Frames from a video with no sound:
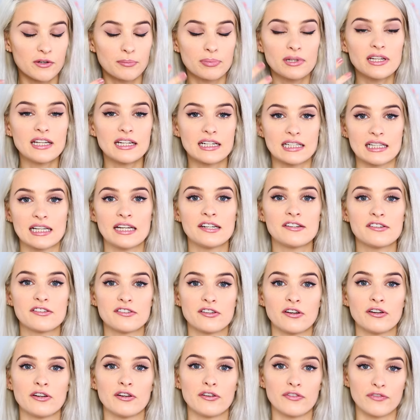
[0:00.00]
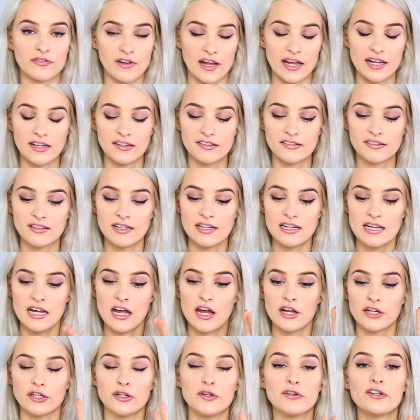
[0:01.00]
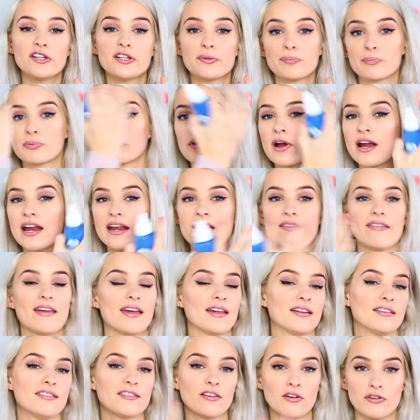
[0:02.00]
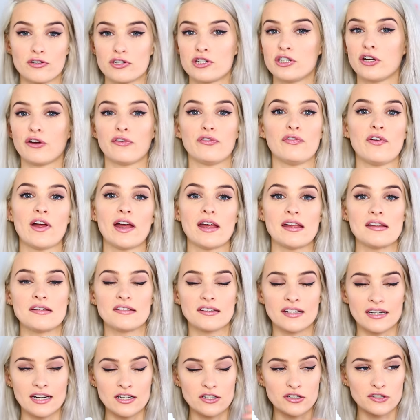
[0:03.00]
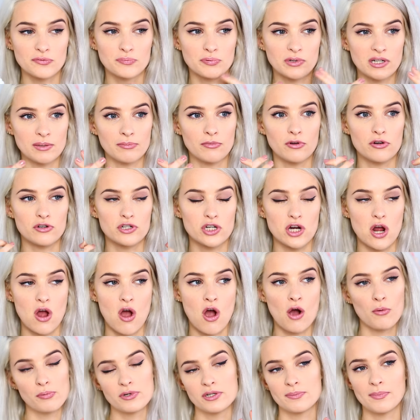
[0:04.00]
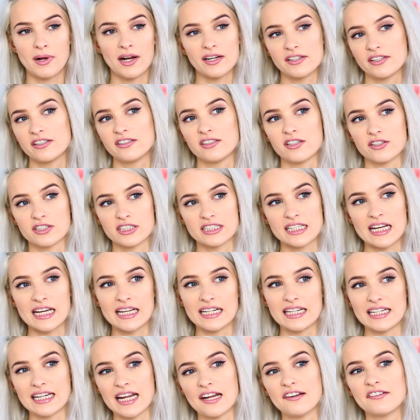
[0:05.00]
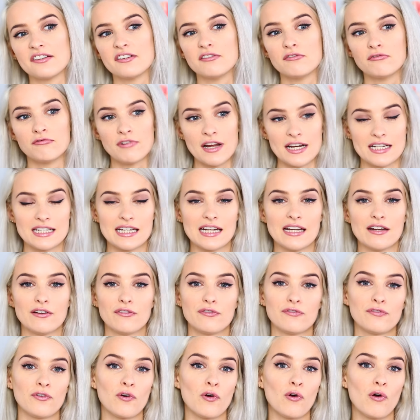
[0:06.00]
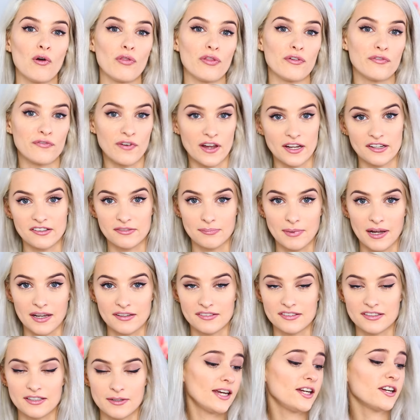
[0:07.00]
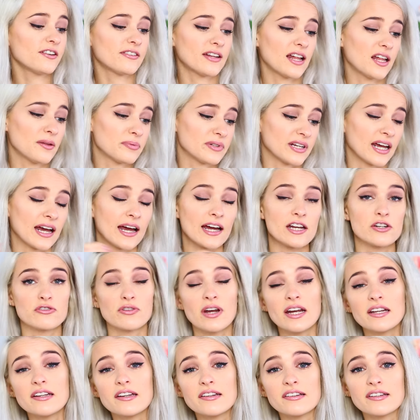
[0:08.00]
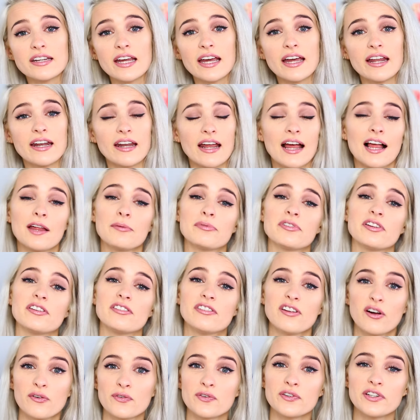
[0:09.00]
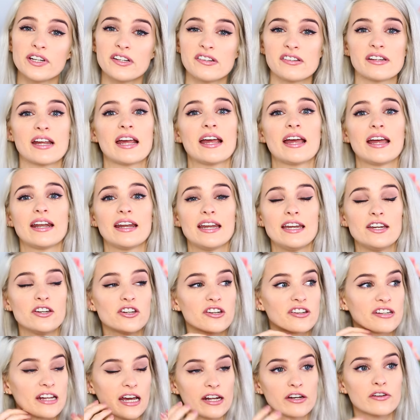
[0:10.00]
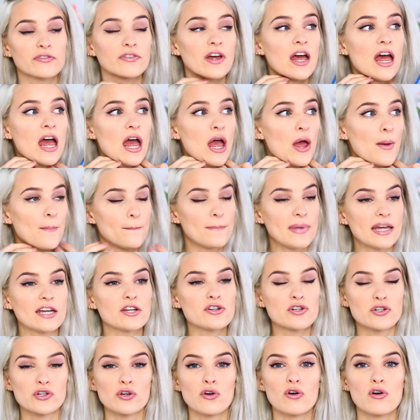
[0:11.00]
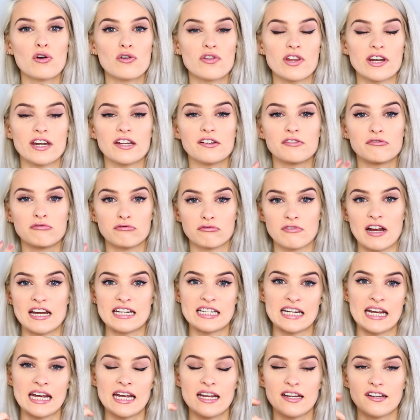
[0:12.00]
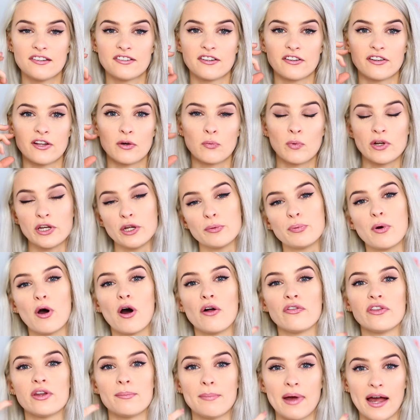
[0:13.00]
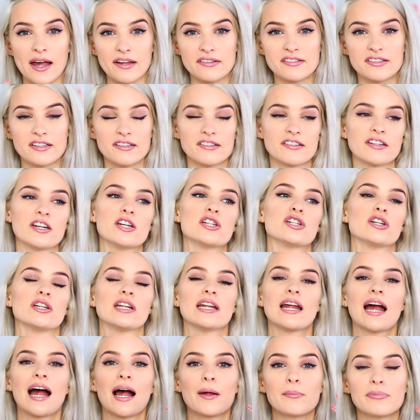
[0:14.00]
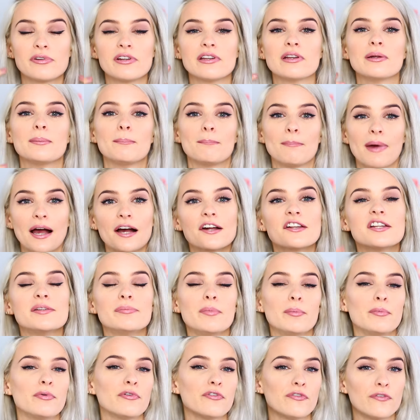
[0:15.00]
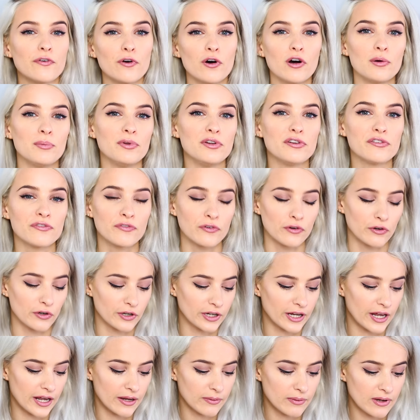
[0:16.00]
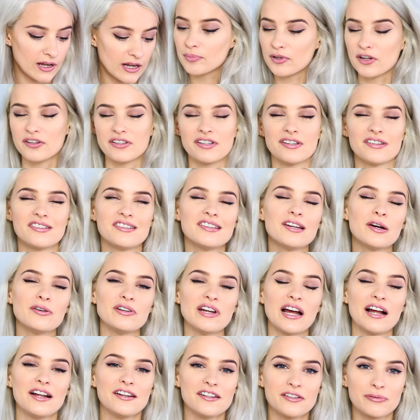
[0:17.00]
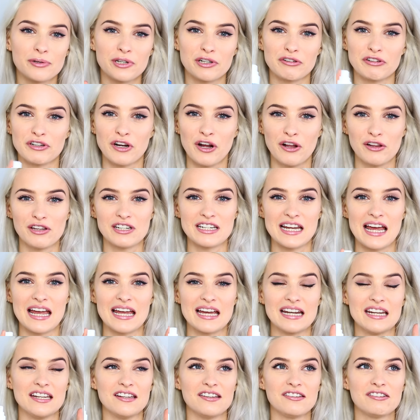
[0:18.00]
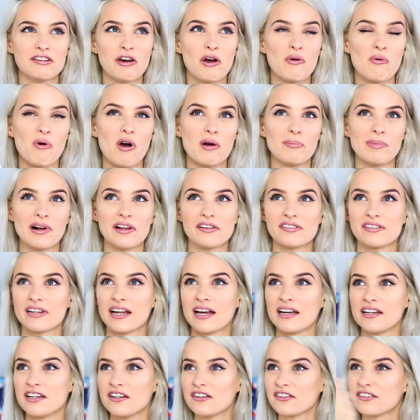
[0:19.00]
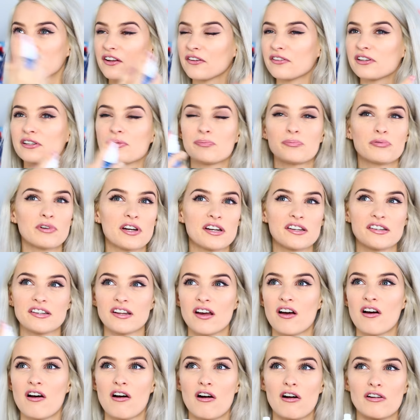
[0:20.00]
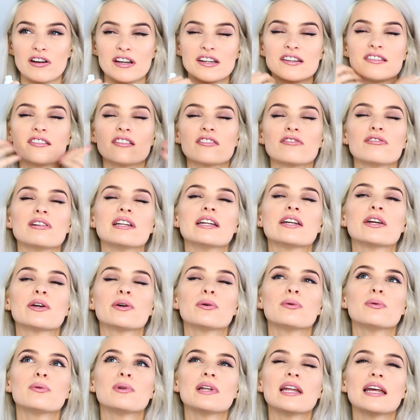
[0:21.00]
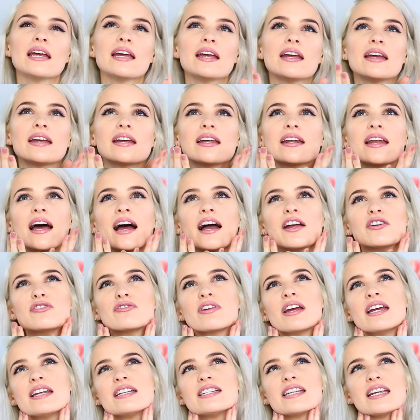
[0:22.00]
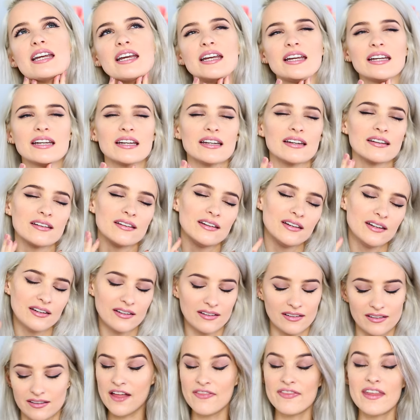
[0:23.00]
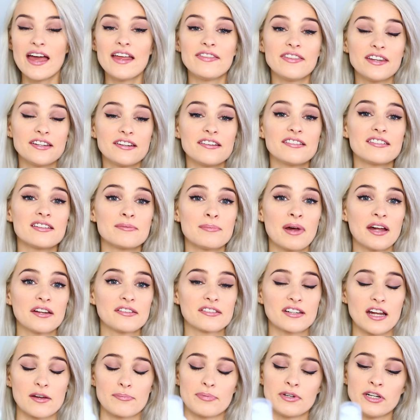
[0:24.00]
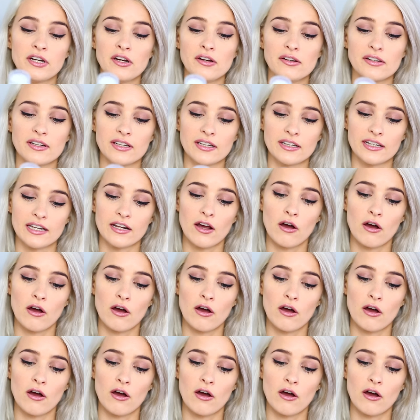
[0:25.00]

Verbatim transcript: you completely cleanse all your face, you spray this onto your face and it just pretty much optimises your skin and gets it ready for the face mask. It just helps to hydrate the skin, it helps to soften the skin, and it just kind of makes sure that it's ready so that when you put on the mask it's going to do the absolute maximum performance for you. Plus it's so nice when you're on holiday and it's so warm outside, you sort of spritz it on, it's just really cooling and hydrating. And then this is the mask I've been using,